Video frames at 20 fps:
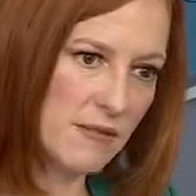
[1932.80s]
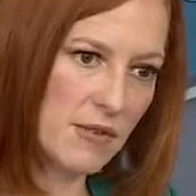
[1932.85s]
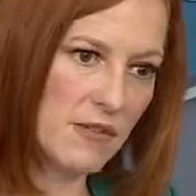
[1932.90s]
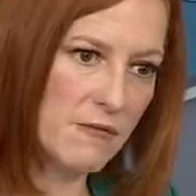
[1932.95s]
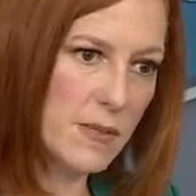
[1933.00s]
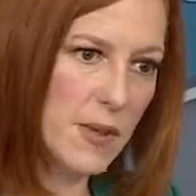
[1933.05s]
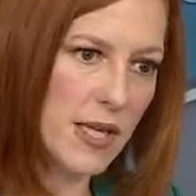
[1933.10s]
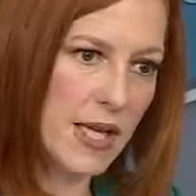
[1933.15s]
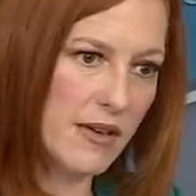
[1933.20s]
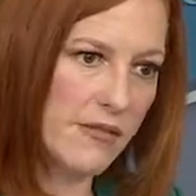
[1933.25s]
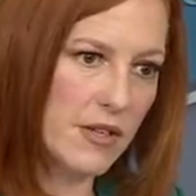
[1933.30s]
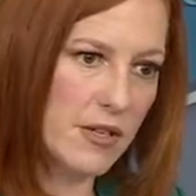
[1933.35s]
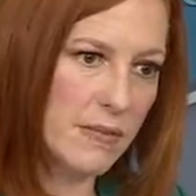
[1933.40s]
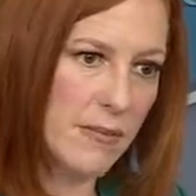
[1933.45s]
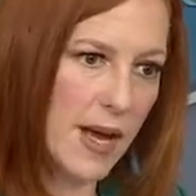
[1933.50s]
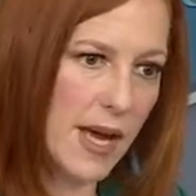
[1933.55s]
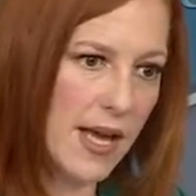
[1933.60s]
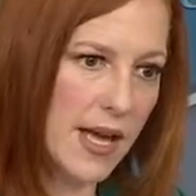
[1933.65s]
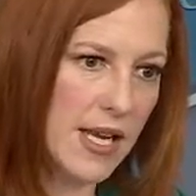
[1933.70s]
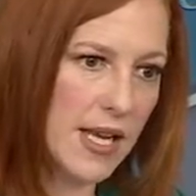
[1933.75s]
we've been given
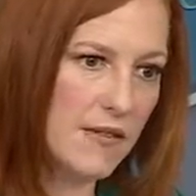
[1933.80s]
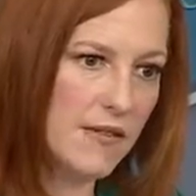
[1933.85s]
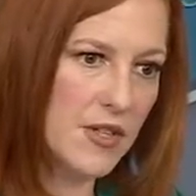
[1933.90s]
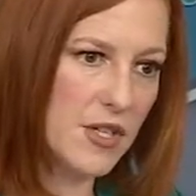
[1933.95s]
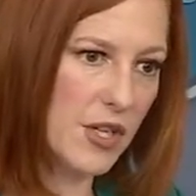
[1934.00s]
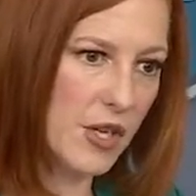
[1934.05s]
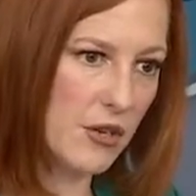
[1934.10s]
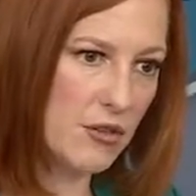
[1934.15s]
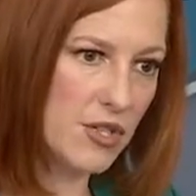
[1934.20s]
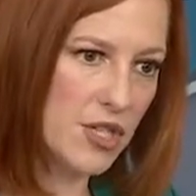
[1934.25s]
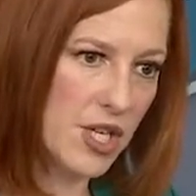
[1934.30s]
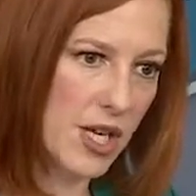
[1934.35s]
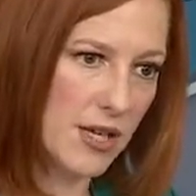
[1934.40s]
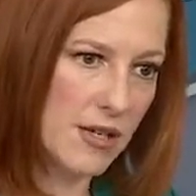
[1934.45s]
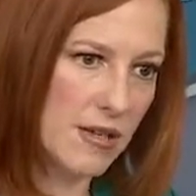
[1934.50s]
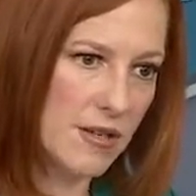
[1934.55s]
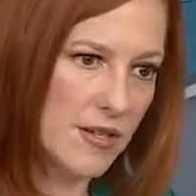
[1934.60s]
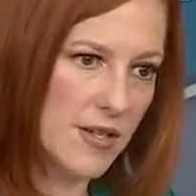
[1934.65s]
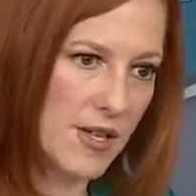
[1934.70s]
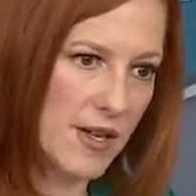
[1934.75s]
by any of the
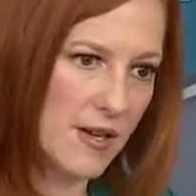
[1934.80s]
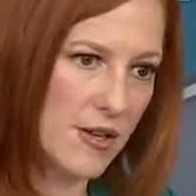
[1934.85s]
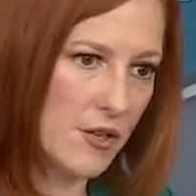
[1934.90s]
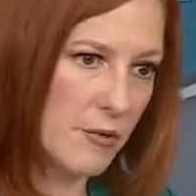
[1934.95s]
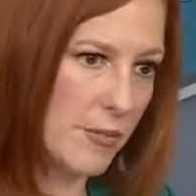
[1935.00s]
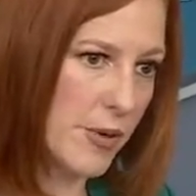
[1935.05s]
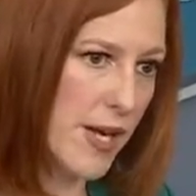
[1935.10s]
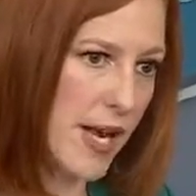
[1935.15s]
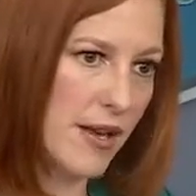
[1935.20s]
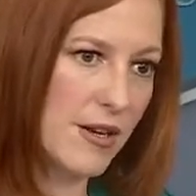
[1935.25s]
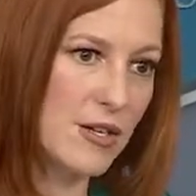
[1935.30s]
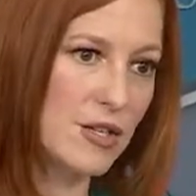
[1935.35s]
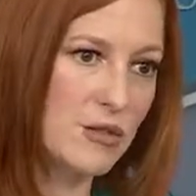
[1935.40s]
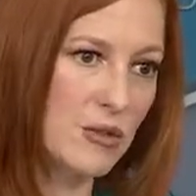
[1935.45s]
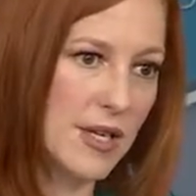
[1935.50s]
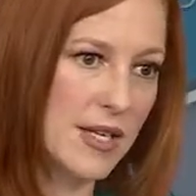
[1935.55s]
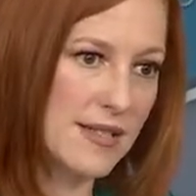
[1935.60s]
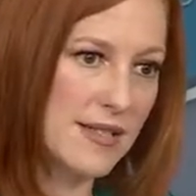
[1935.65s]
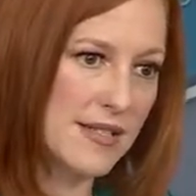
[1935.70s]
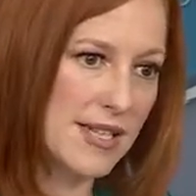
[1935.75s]
negotiators who put out a
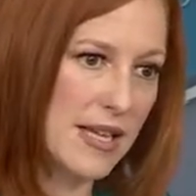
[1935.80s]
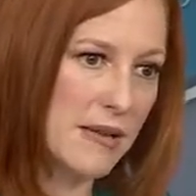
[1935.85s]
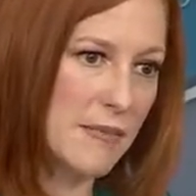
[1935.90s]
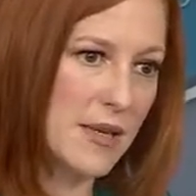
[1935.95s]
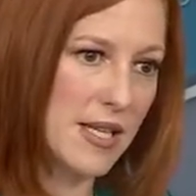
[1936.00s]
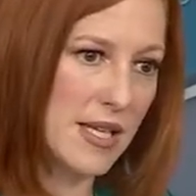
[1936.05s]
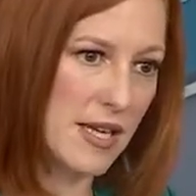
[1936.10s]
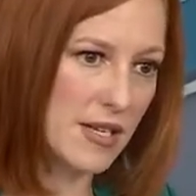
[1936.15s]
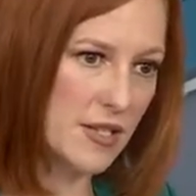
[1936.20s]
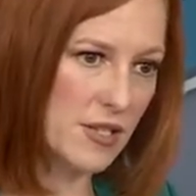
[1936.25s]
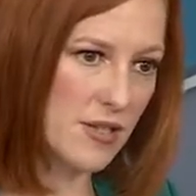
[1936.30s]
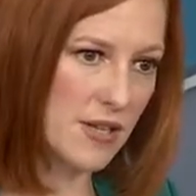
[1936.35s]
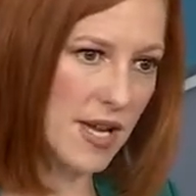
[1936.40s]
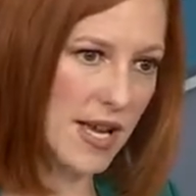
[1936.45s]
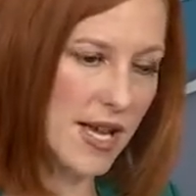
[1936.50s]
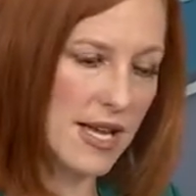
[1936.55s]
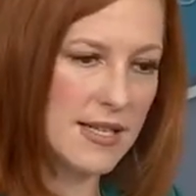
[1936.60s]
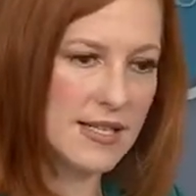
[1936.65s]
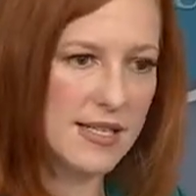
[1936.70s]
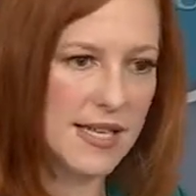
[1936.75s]
joint statement
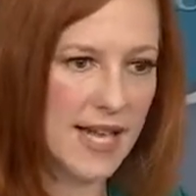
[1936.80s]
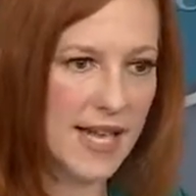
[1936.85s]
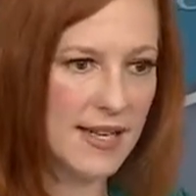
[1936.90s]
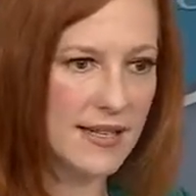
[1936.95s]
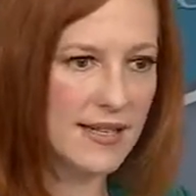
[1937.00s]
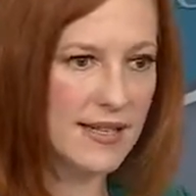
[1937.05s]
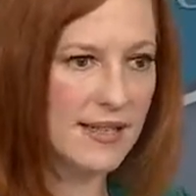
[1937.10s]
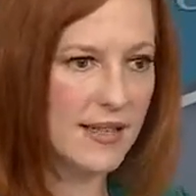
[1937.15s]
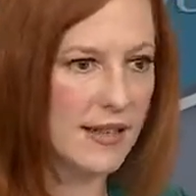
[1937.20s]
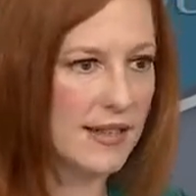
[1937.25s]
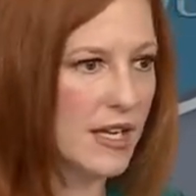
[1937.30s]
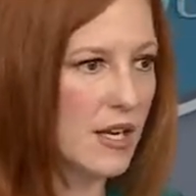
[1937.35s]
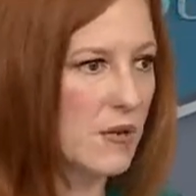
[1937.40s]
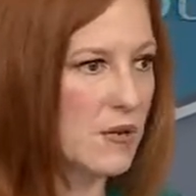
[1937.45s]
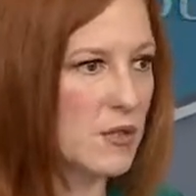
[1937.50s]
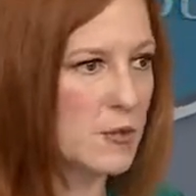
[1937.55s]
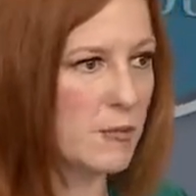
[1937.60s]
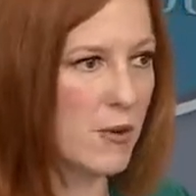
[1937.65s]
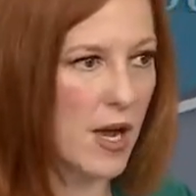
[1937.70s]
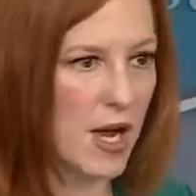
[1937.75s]
yesterday indicating that there
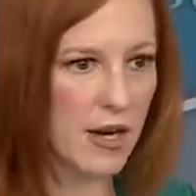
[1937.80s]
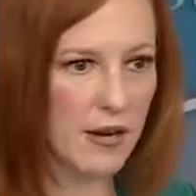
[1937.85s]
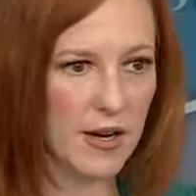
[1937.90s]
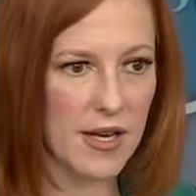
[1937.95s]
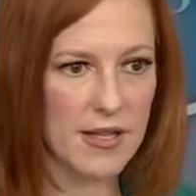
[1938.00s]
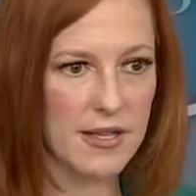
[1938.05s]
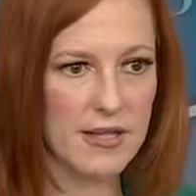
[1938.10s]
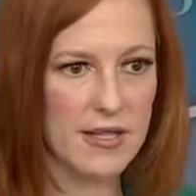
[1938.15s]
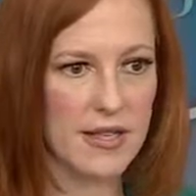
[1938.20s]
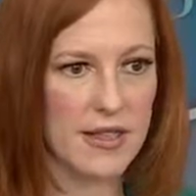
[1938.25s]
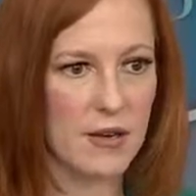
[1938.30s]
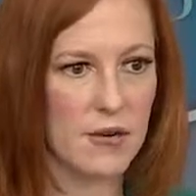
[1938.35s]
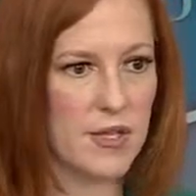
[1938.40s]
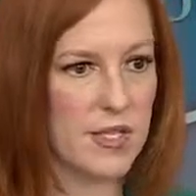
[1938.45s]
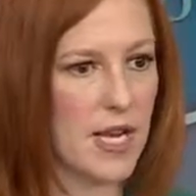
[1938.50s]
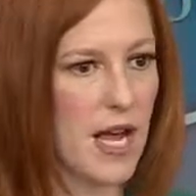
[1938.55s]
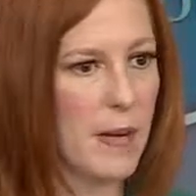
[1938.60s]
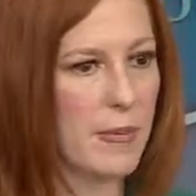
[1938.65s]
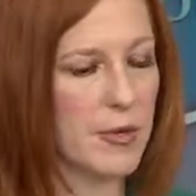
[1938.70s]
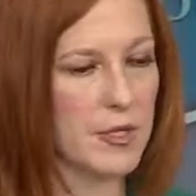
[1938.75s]
was progress, that there was
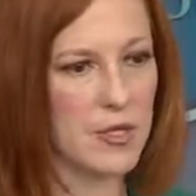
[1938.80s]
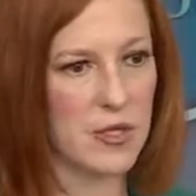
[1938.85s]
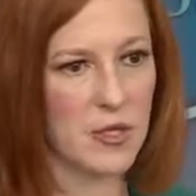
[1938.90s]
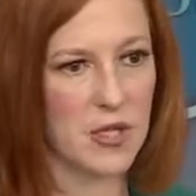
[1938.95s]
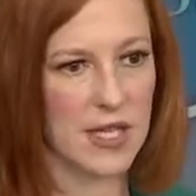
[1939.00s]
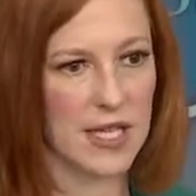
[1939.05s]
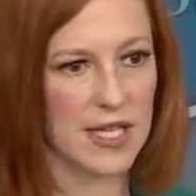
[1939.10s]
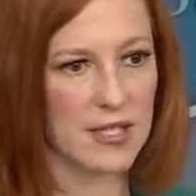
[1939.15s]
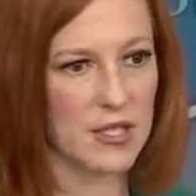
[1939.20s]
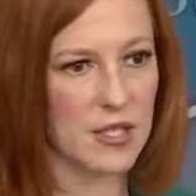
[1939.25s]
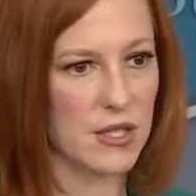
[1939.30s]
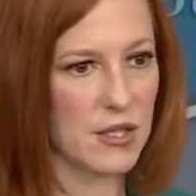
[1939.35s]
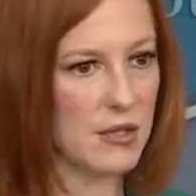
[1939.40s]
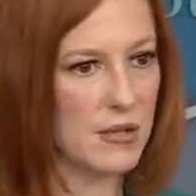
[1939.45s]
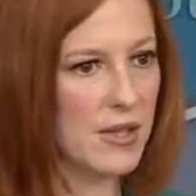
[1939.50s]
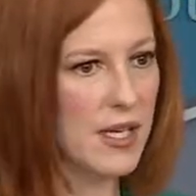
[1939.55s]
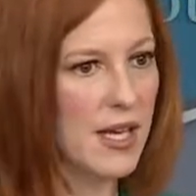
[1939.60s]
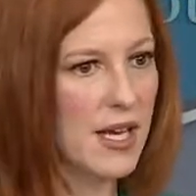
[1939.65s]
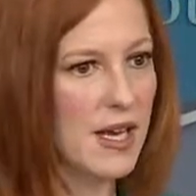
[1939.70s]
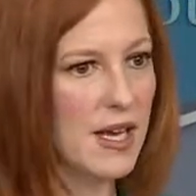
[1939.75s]
an opportunity
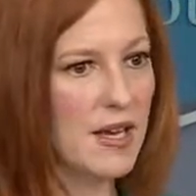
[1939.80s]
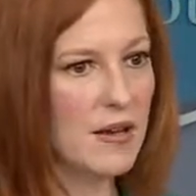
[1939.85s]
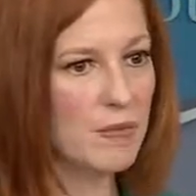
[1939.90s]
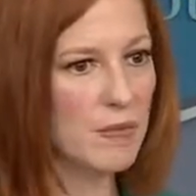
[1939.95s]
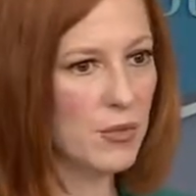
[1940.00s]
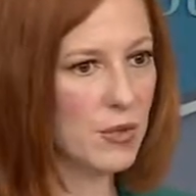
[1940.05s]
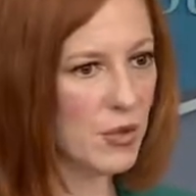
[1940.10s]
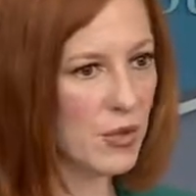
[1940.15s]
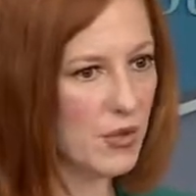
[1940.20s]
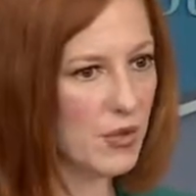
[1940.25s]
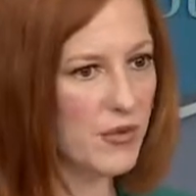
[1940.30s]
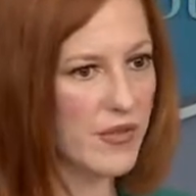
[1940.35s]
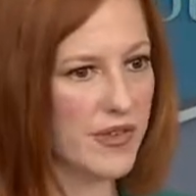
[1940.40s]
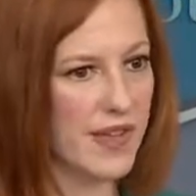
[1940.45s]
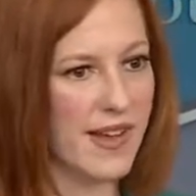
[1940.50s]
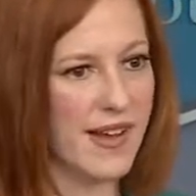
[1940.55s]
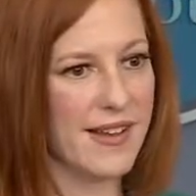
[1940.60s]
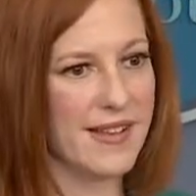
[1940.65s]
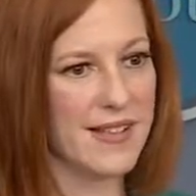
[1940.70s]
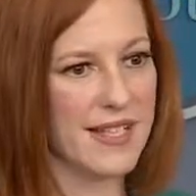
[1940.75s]
to move
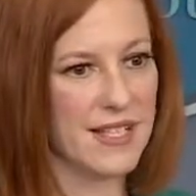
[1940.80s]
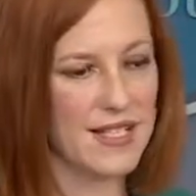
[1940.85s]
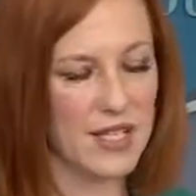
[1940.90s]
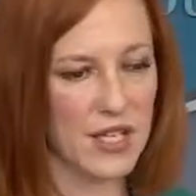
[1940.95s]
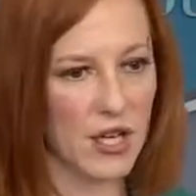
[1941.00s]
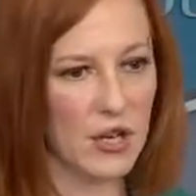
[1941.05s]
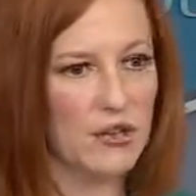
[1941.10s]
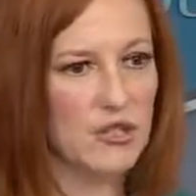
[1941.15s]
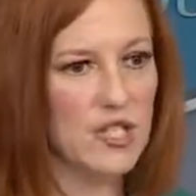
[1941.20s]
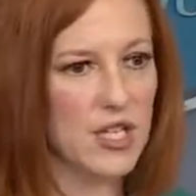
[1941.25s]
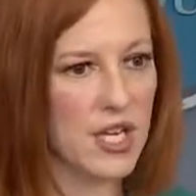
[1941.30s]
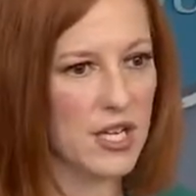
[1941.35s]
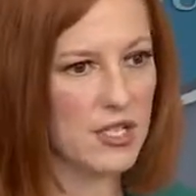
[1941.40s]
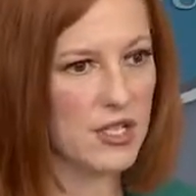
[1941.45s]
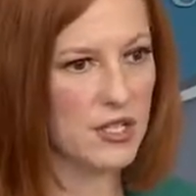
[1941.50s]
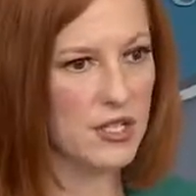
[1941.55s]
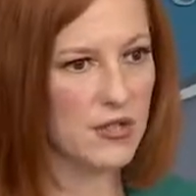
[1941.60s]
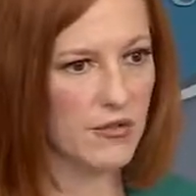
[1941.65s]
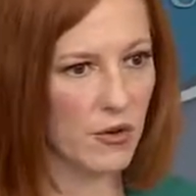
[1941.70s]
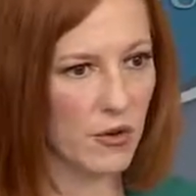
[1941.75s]
these
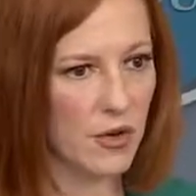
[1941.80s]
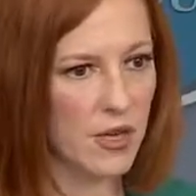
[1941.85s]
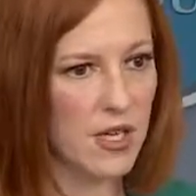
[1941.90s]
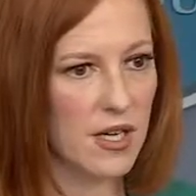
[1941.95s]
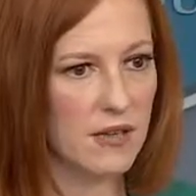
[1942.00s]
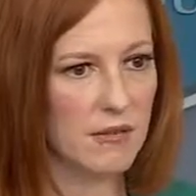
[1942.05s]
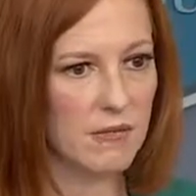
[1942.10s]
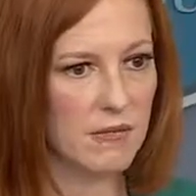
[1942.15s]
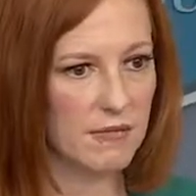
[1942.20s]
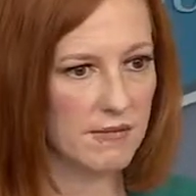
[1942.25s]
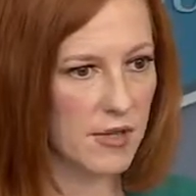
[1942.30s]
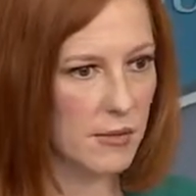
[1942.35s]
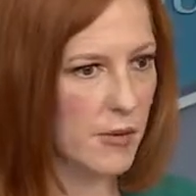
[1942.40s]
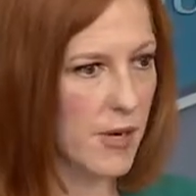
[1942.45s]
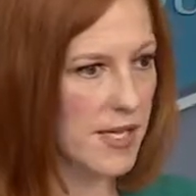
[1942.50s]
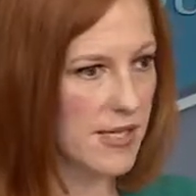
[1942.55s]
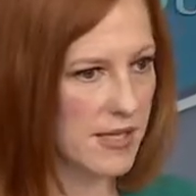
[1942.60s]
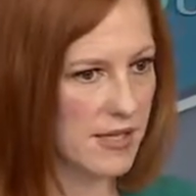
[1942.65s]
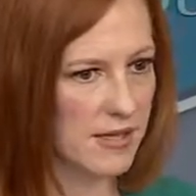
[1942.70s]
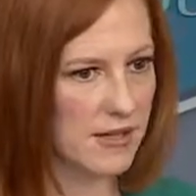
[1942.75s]
negotiations forward, and the
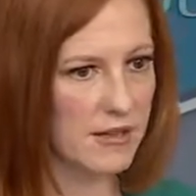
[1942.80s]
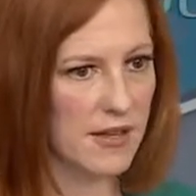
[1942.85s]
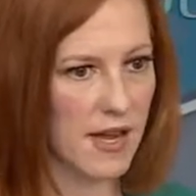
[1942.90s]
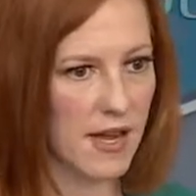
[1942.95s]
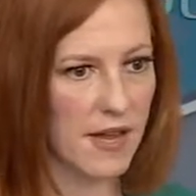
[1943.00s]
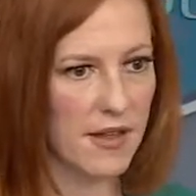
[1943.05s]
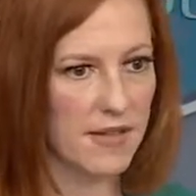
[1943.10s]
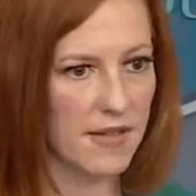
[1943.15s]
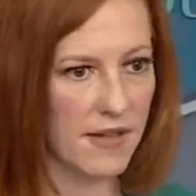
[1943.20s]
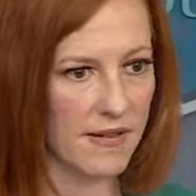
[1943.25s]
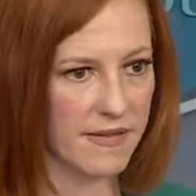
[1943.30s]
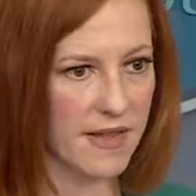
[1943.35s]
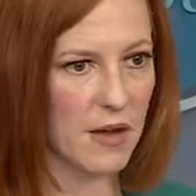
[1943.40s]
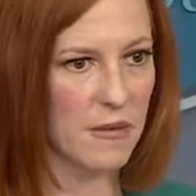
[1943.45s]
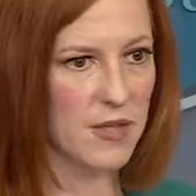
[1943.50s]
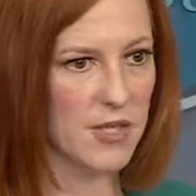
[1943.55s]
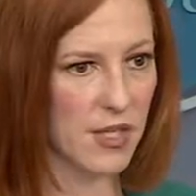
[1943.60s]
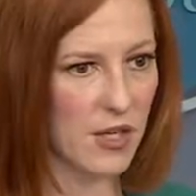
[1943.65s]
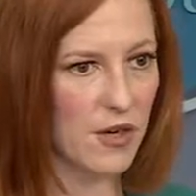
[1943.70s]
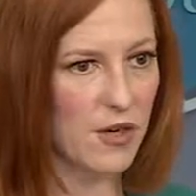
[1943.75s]
president thought that
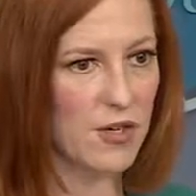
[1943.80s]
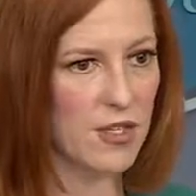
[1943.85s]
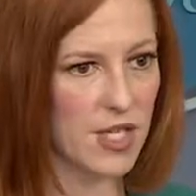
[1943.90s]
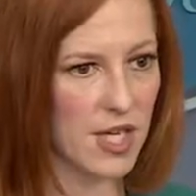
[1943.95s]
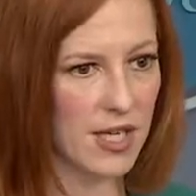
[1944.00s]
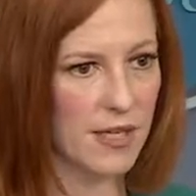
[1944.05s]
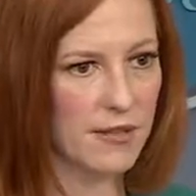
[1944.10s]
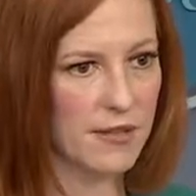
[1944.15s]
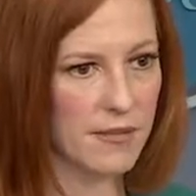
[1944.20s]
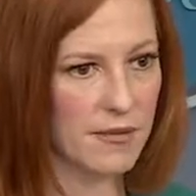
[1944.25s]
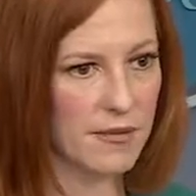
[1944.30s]
was encouraging.